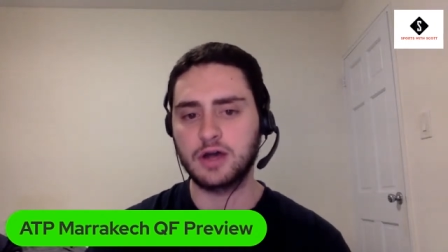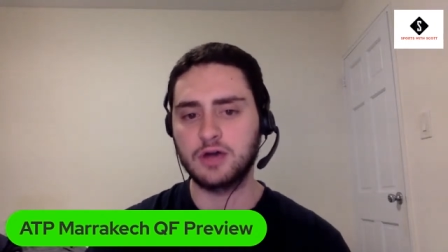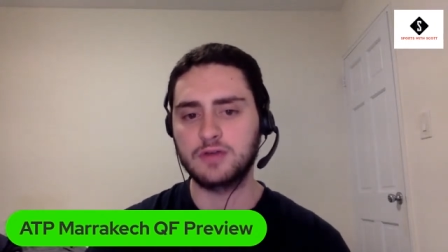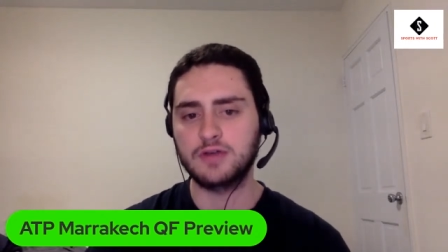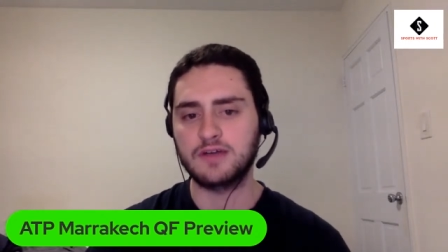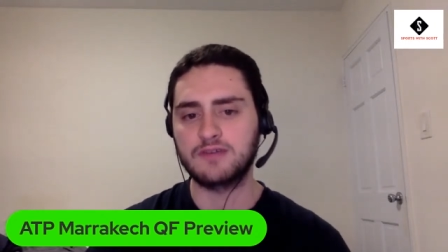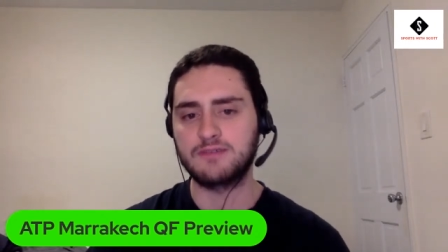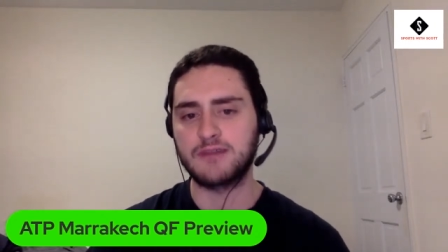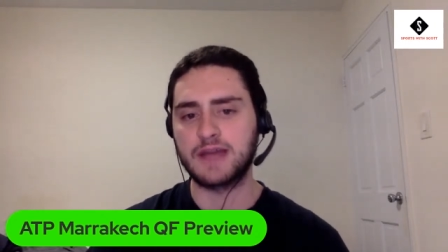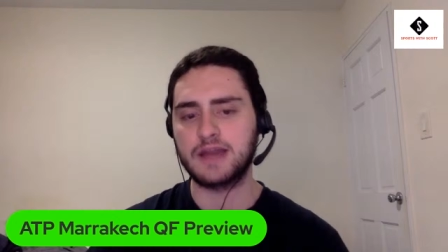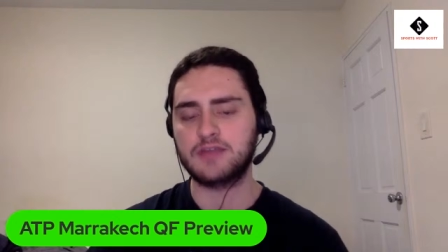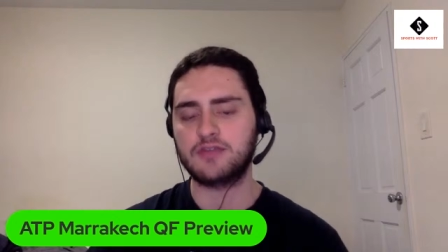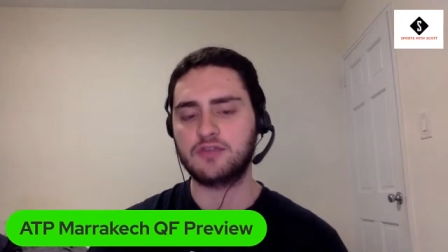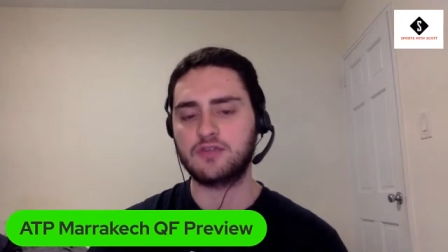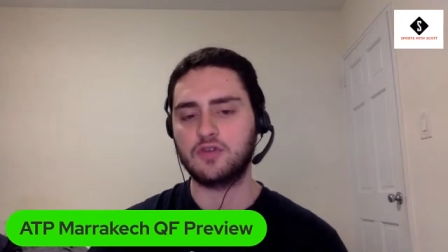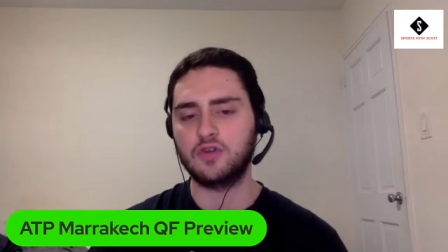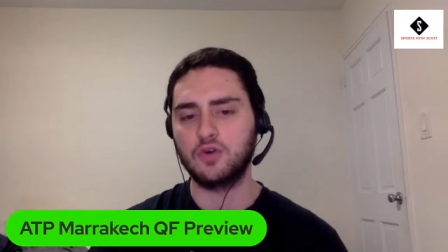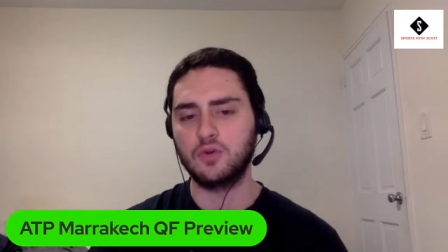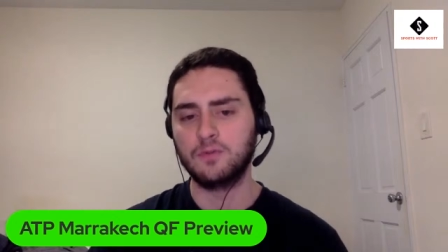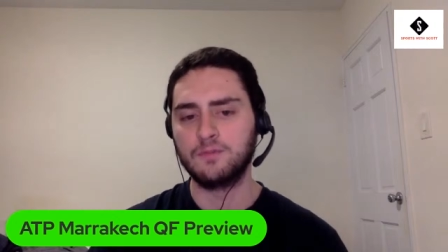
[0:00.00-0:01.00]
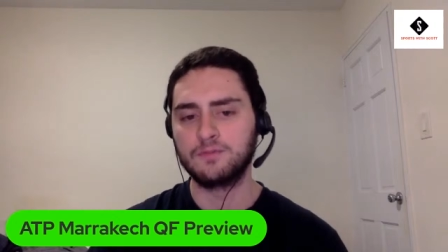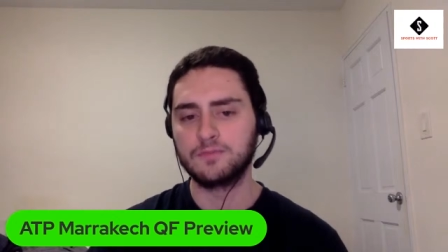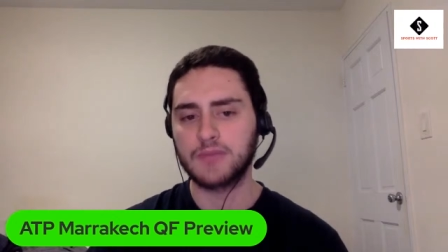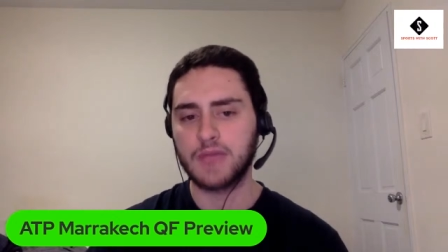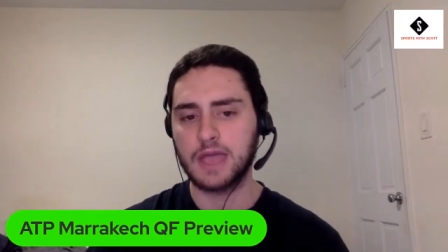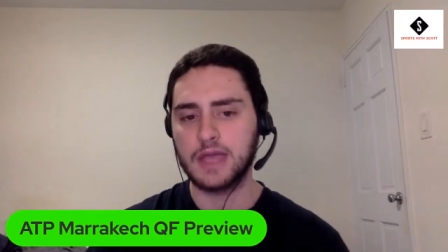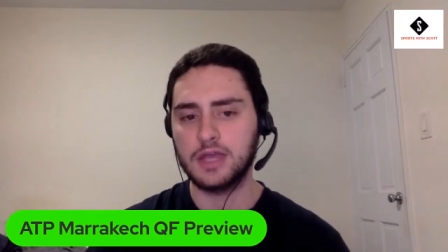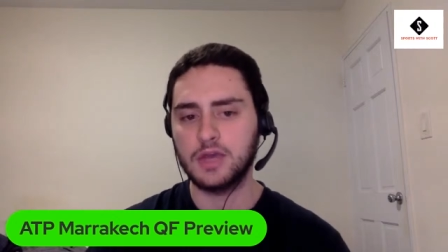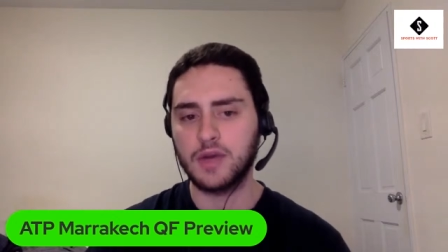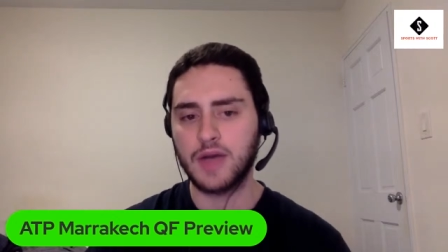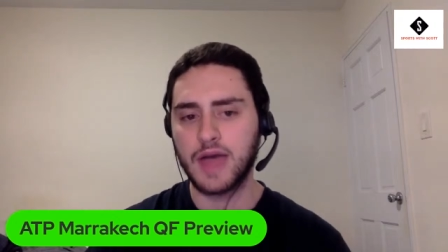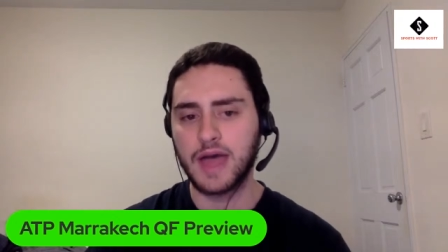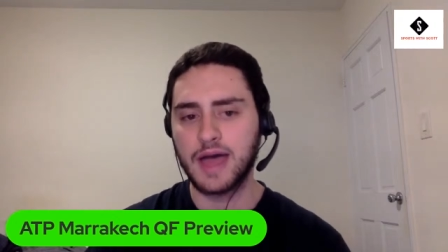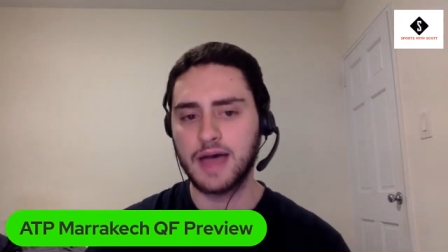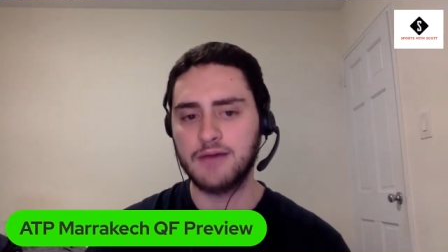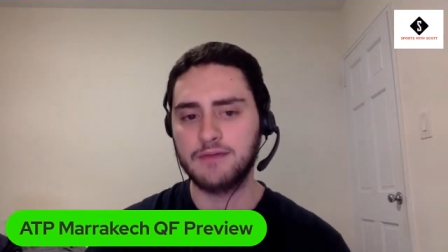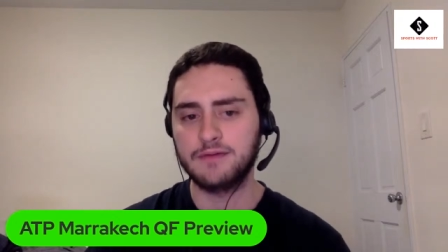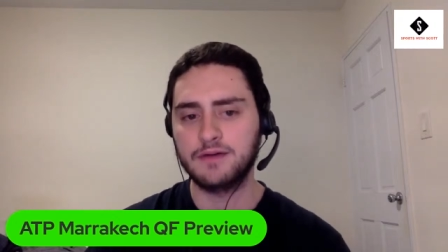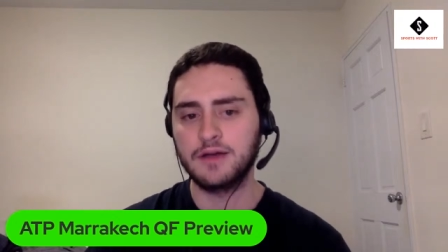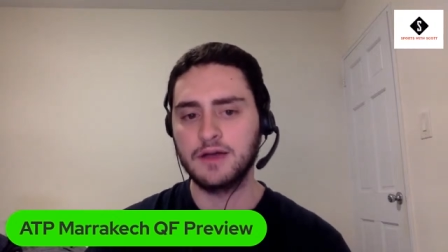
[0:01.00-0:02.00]
Kotov -2, and you
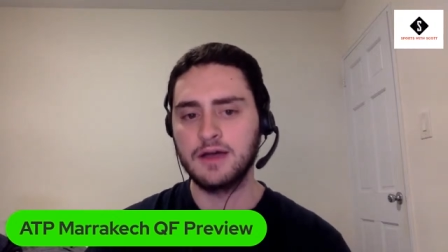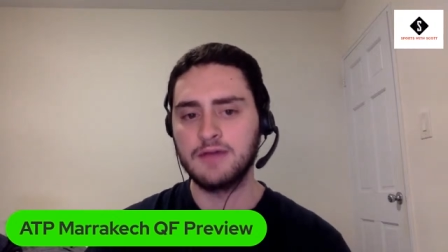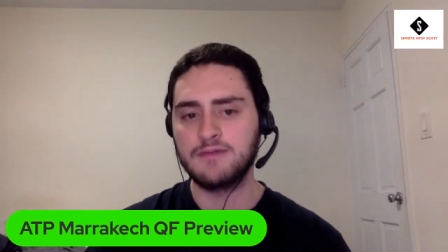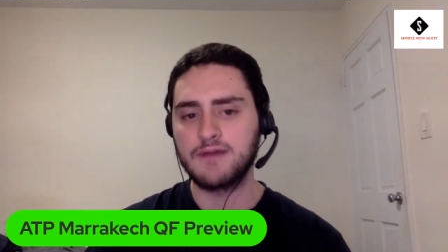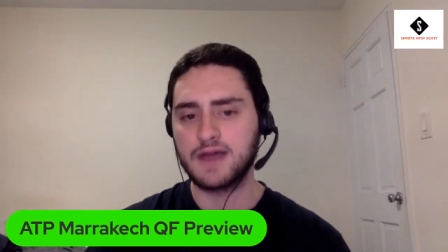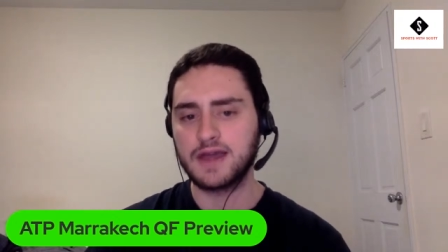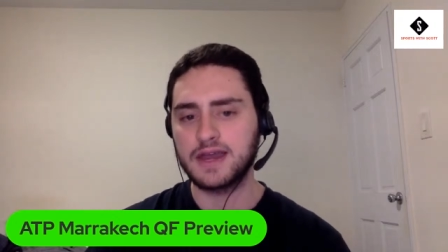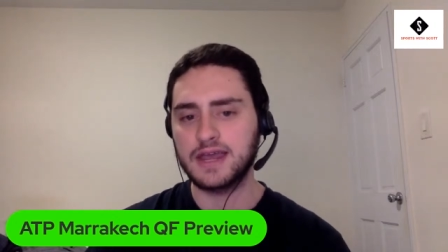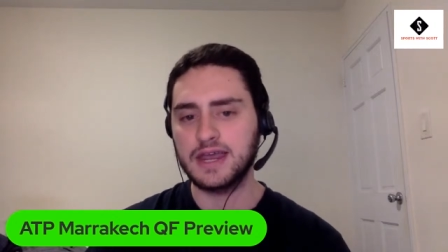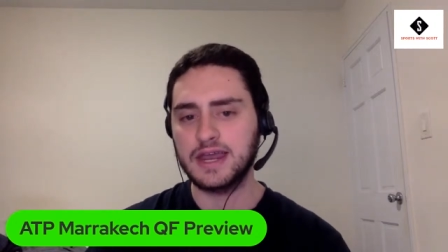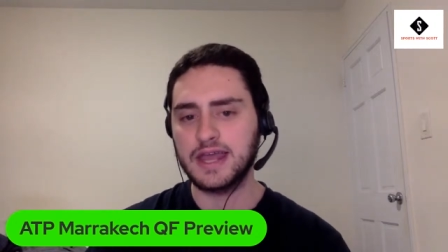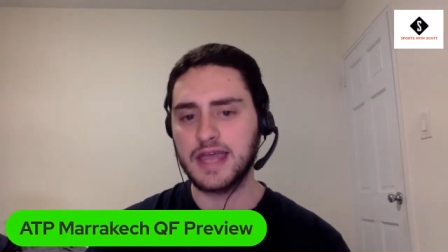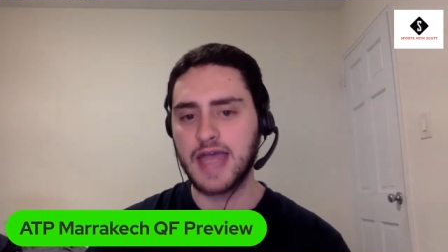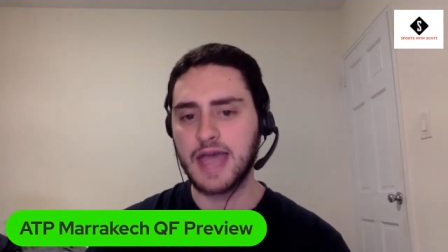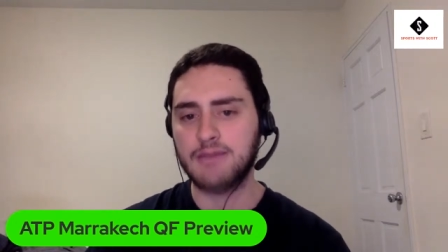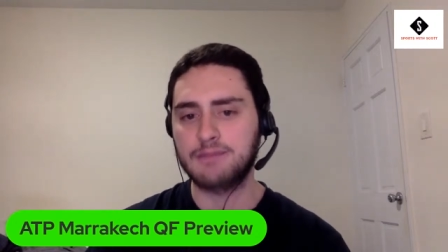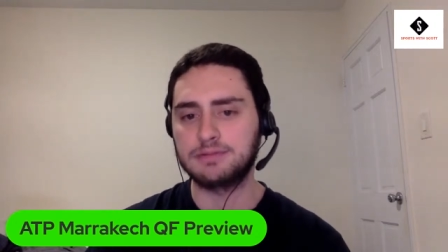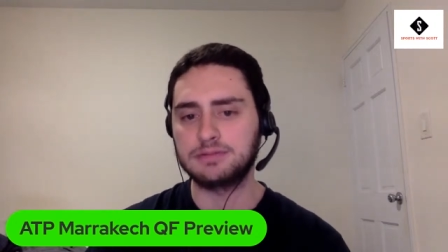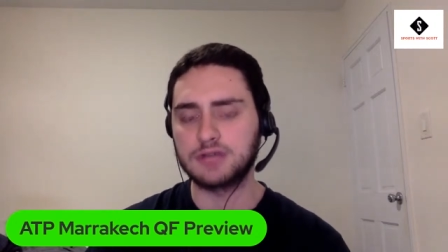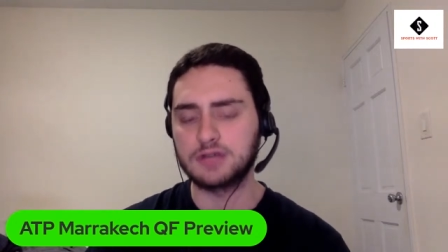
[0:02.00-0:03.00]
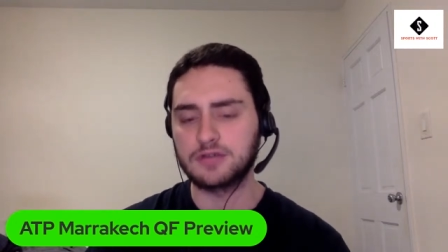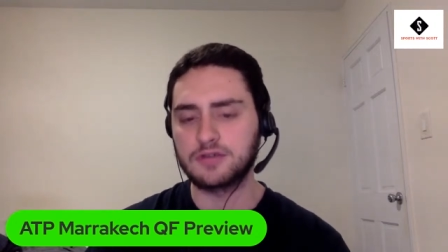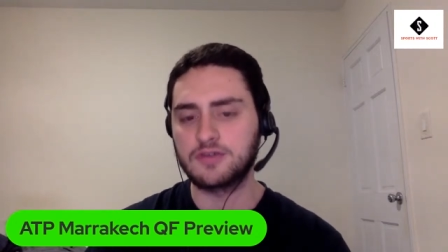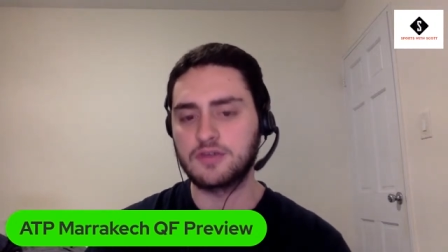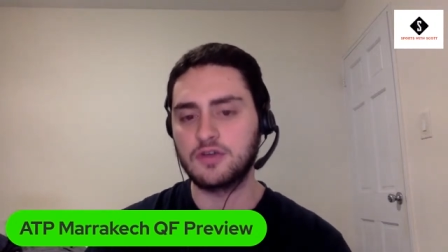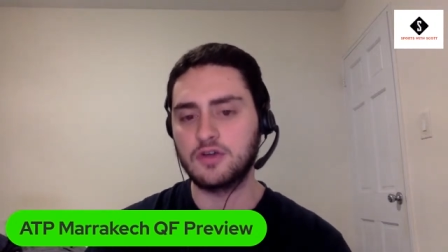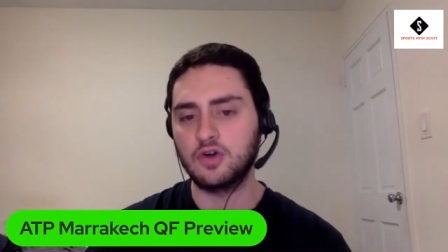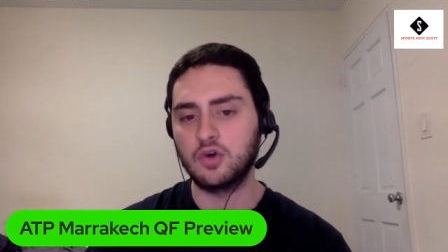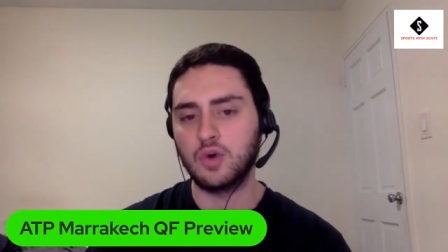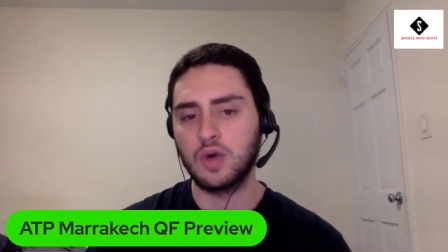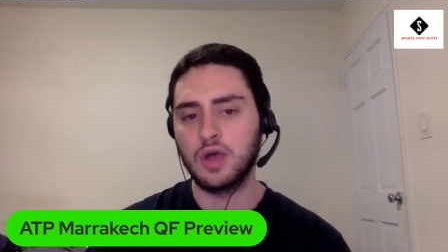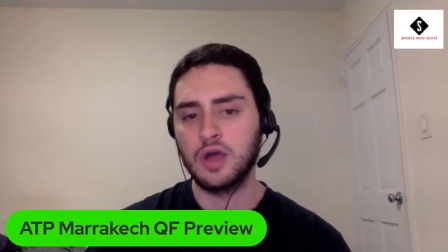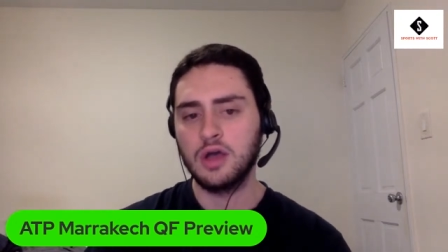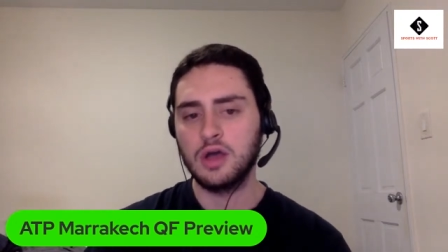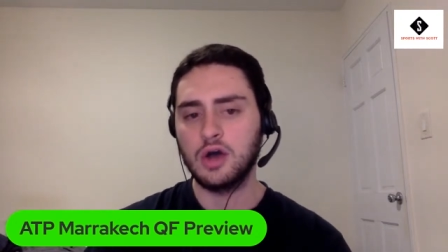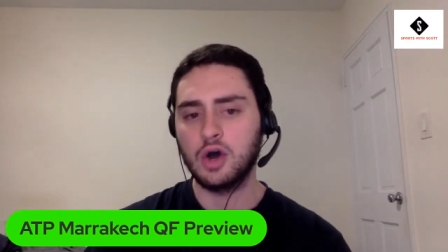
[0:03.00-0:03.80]
have Fognini at +2.